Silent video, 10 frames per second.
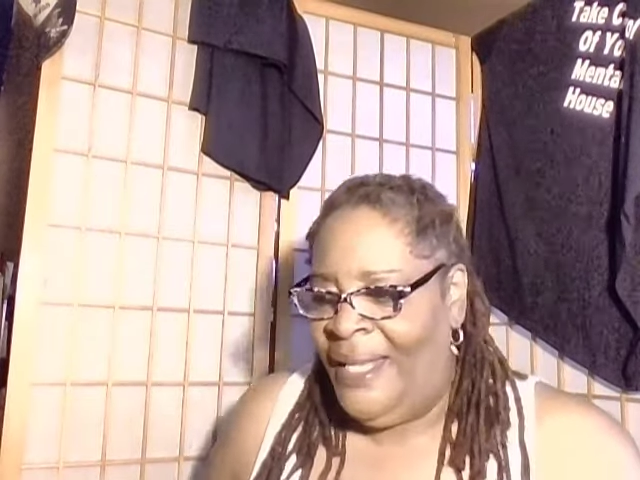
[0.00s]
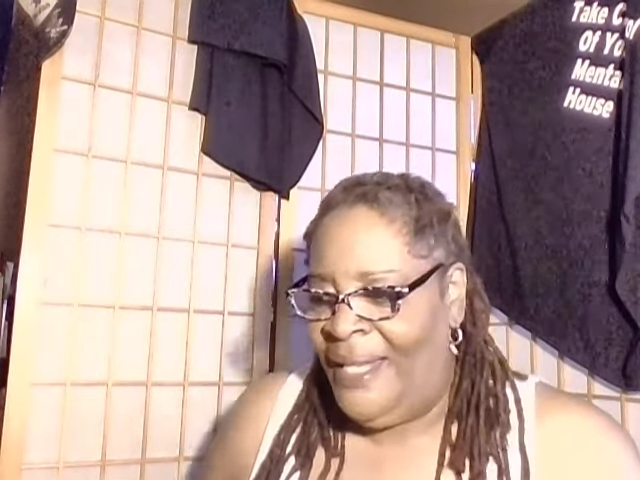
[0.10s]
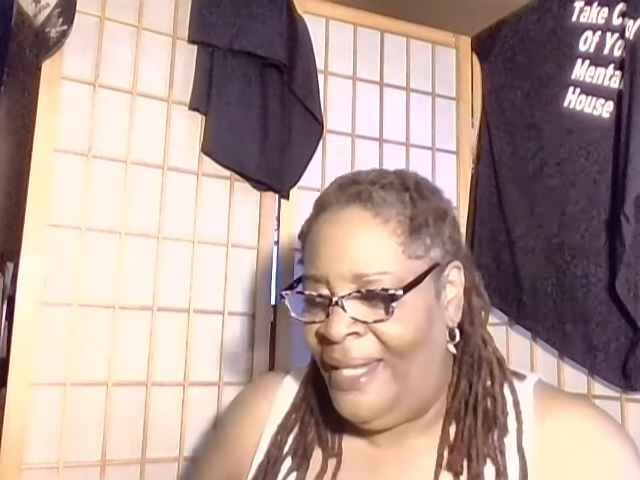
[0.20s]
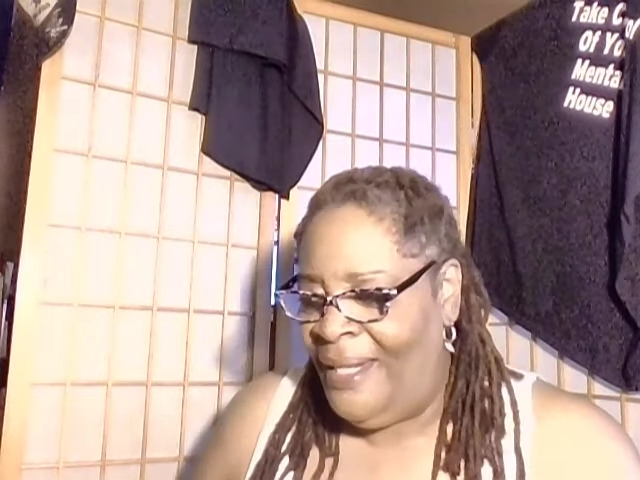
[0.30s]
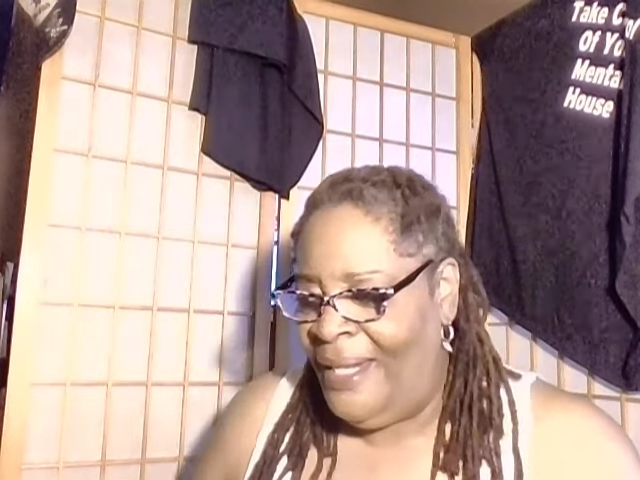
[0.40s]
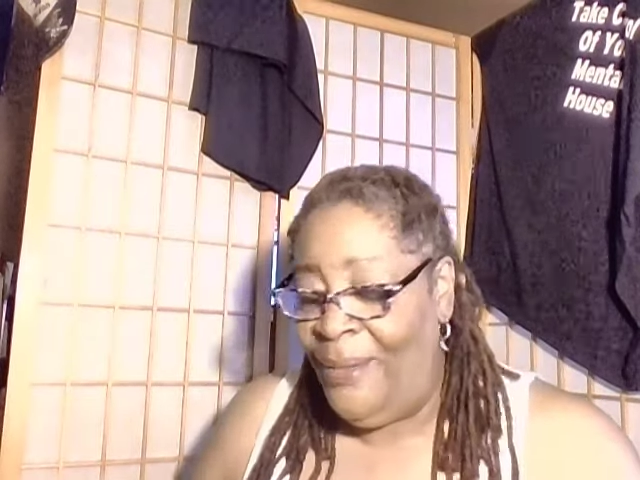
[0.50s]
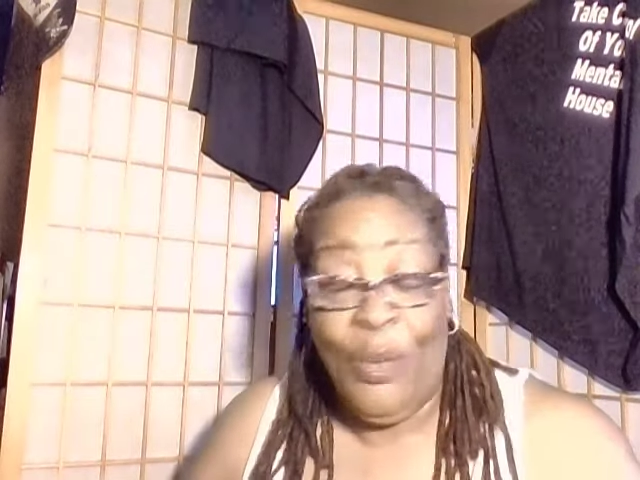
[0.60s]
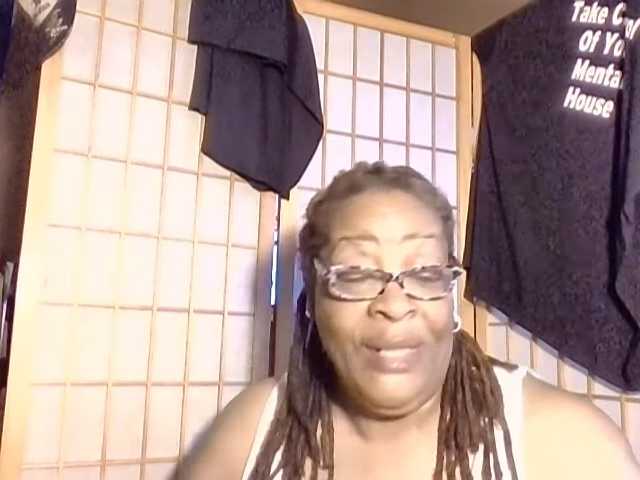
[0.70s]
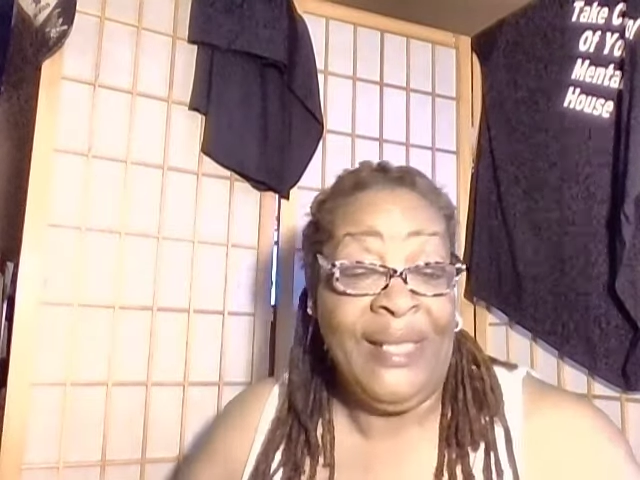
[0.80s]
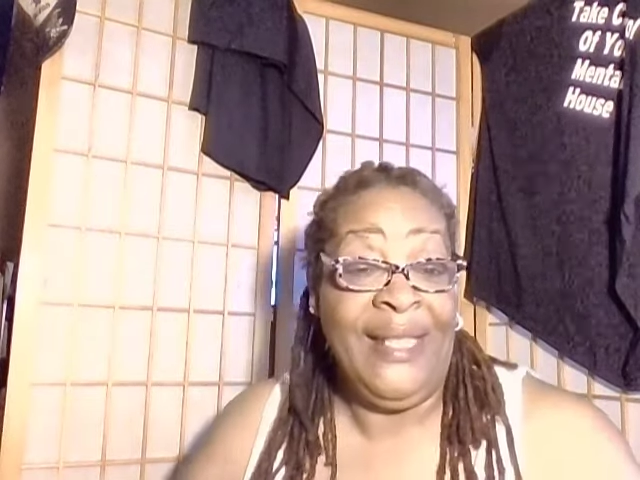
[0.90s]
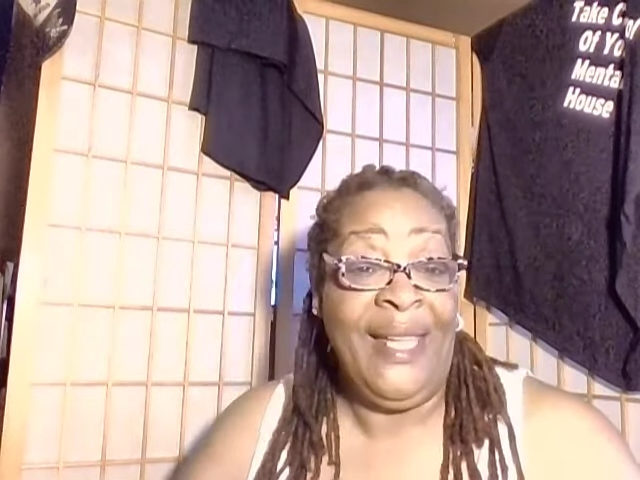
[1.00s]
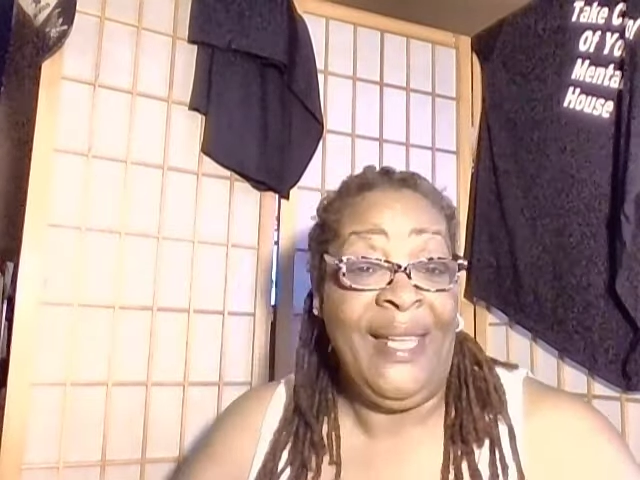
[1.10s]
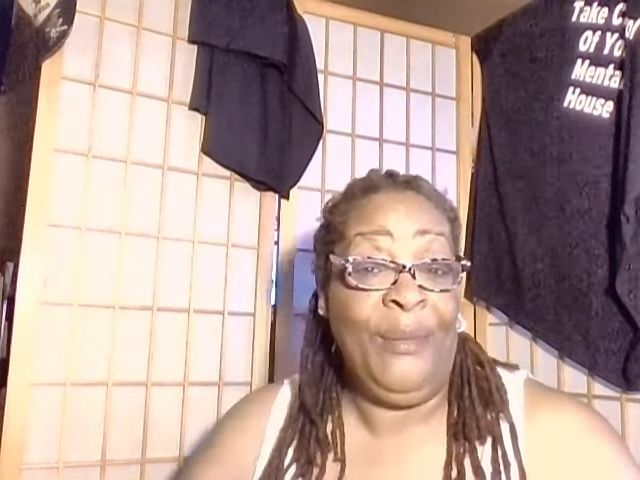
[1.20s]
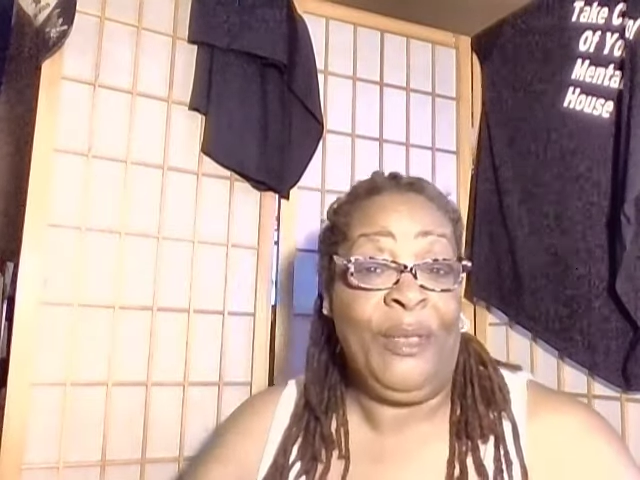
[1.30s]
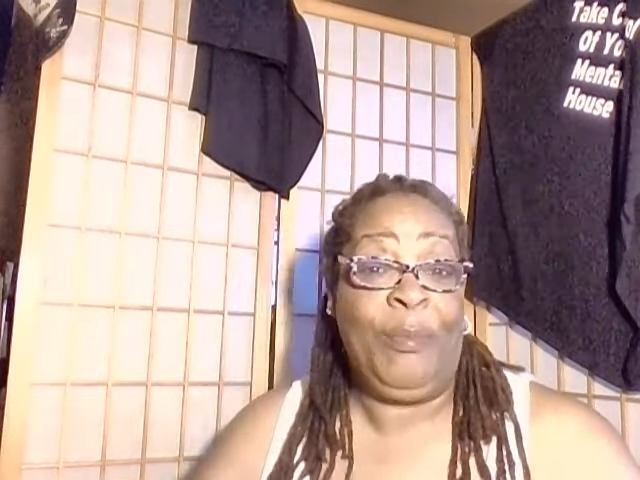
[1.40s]
it wasn't
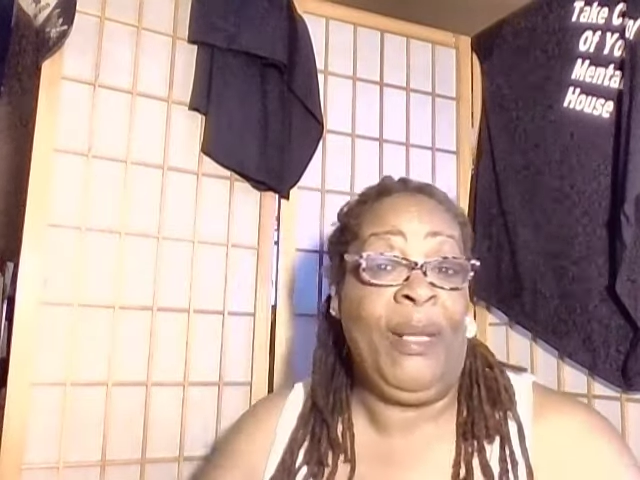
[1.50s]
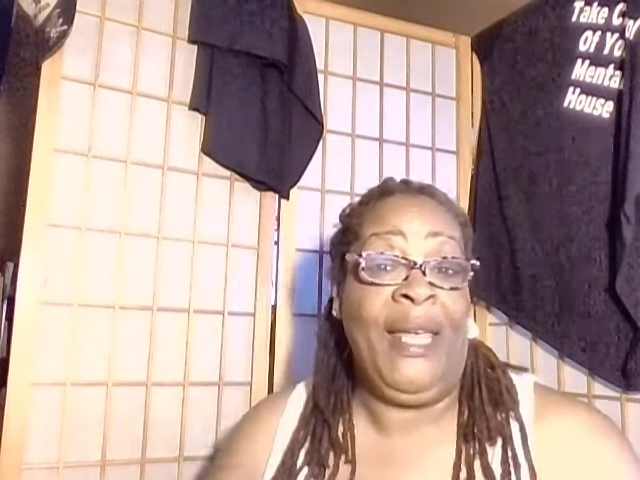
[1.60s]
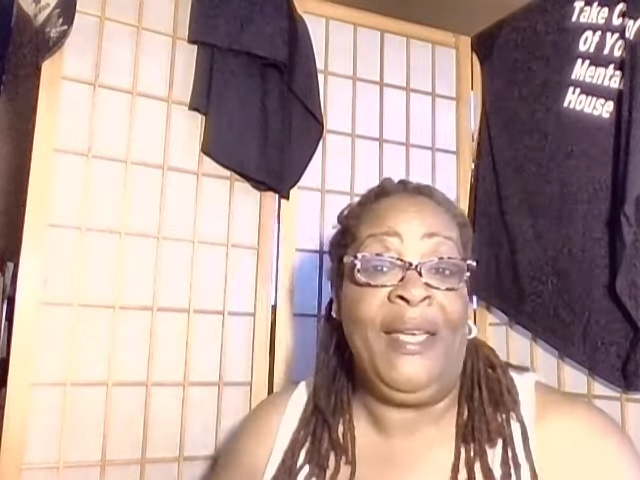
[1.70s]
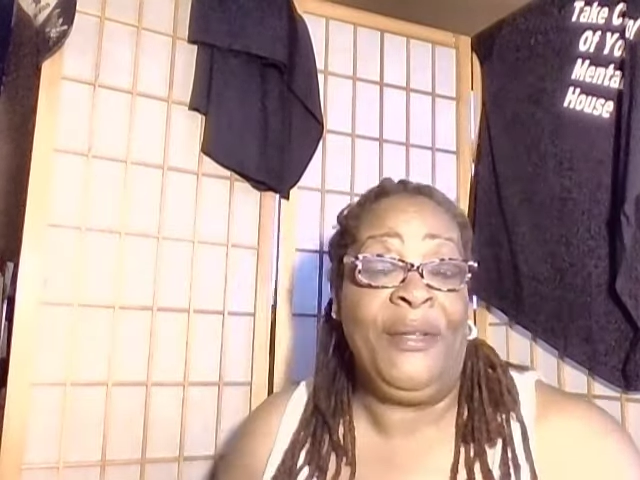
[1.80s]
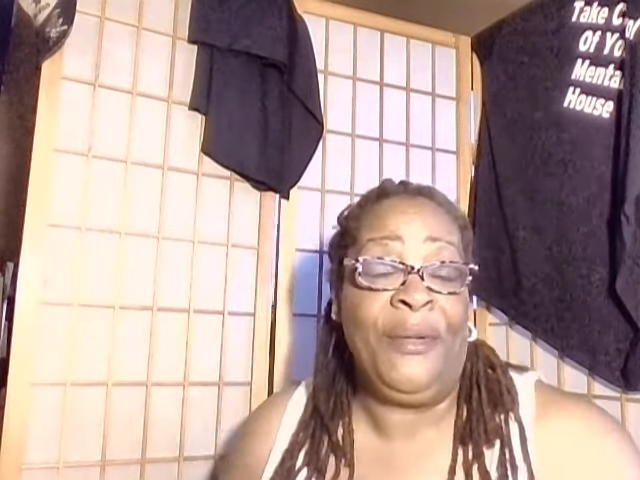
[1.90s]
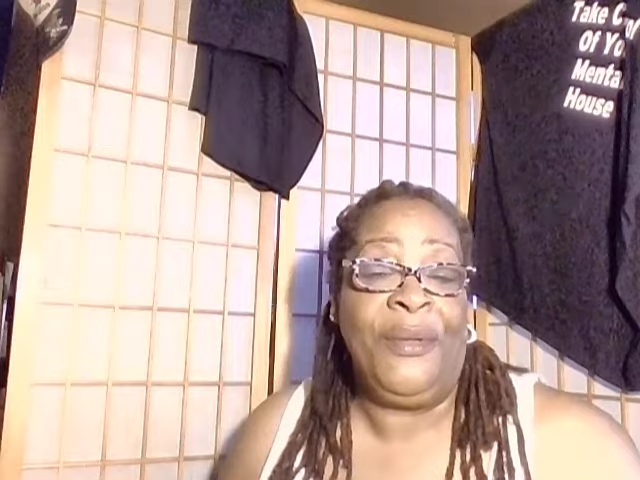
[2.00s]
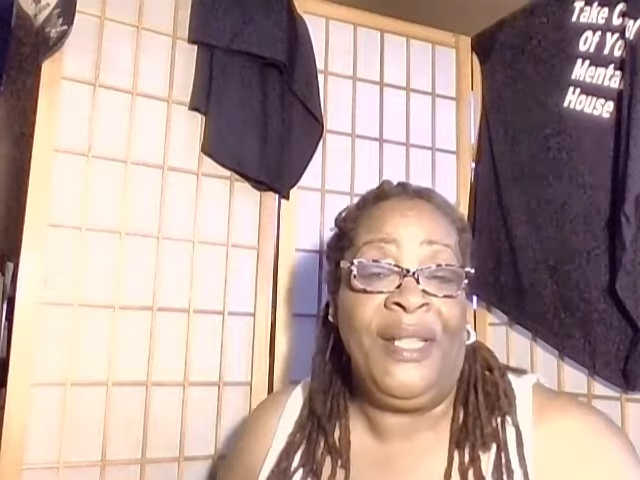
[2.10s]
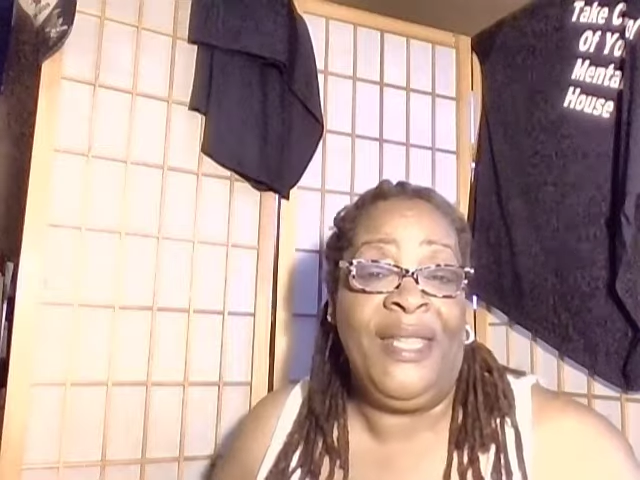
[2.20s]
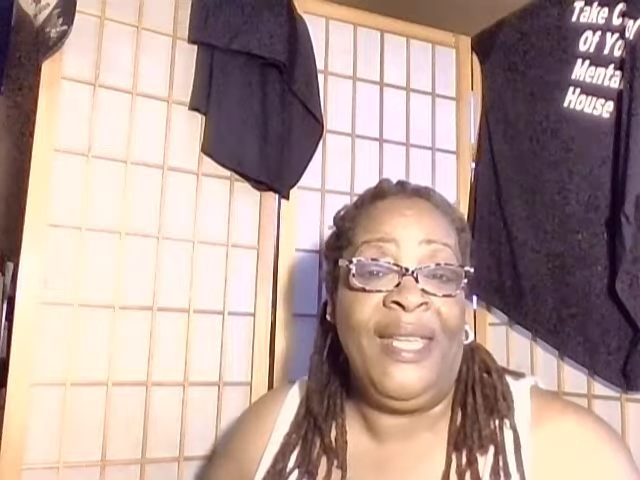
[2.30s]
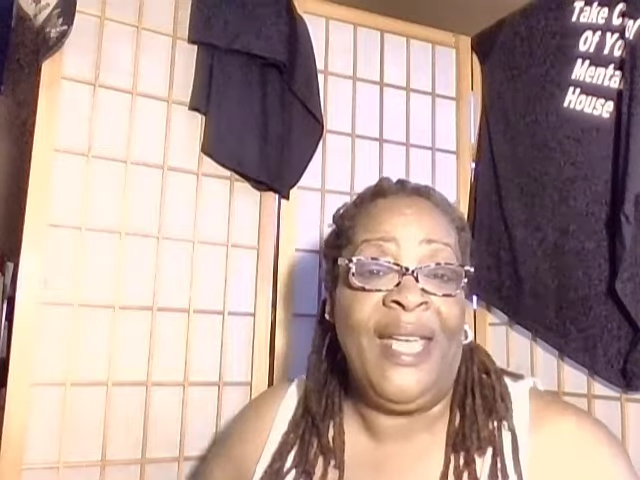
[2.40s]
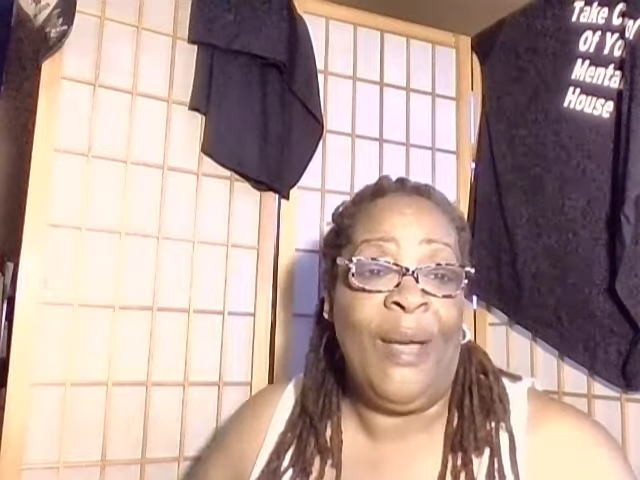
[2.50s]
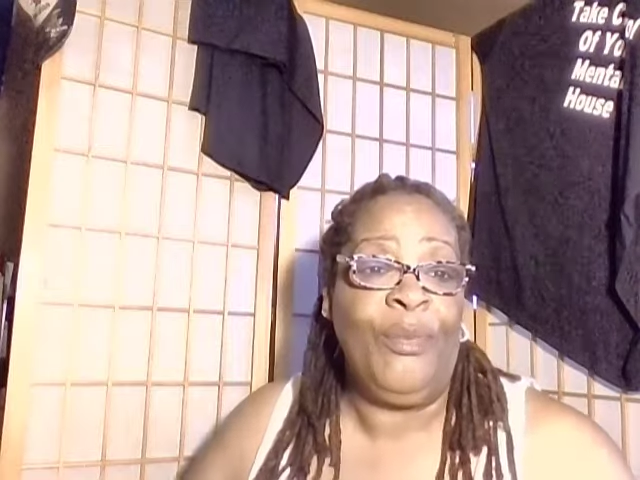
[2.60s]
that it was planned or anything.